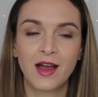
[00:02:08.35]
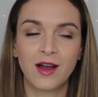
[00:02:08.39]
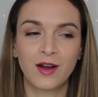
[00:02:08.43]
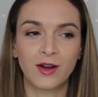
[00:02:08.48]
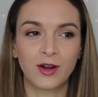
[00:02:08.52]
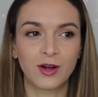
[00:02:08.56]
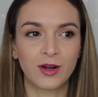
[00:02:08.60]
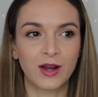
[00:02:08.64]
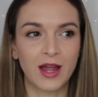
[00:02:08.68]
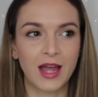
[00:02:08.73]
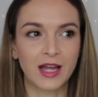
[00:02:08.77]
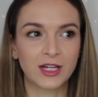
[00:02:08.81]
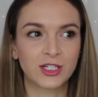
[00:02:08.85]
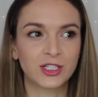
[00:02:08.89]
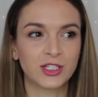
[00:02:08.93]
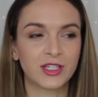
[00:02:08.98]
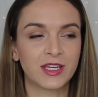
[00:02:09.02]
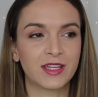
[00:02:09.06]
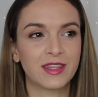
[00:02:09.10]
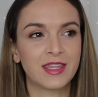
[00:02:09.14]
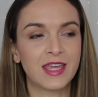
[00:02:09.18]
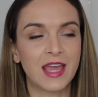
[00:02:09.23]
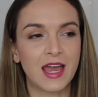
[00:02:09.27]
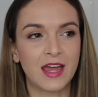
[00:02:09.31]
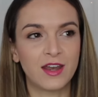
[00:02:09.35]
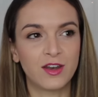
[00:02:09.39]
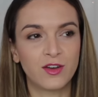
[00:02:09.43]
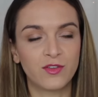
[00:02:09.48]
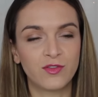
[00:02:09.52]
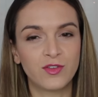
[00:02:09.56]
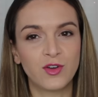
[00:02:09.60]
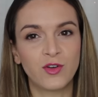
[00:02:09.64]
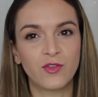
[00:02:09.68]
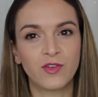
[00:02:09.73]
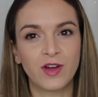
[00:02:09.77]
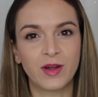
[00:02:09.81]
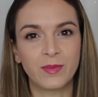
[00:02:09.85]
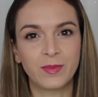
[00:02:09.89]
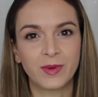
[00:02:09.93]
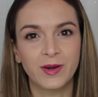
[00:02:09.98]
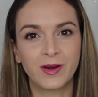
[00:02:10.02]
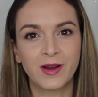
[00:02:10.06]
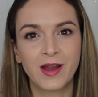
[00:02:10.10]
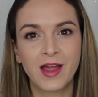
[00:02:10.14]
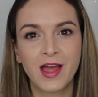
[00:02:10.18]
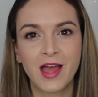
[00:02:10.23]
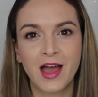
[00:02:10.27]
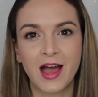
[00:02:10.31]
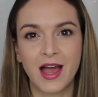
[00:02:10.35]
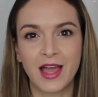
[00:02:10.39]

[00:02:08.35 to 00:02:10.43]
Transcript: or actually the end of November.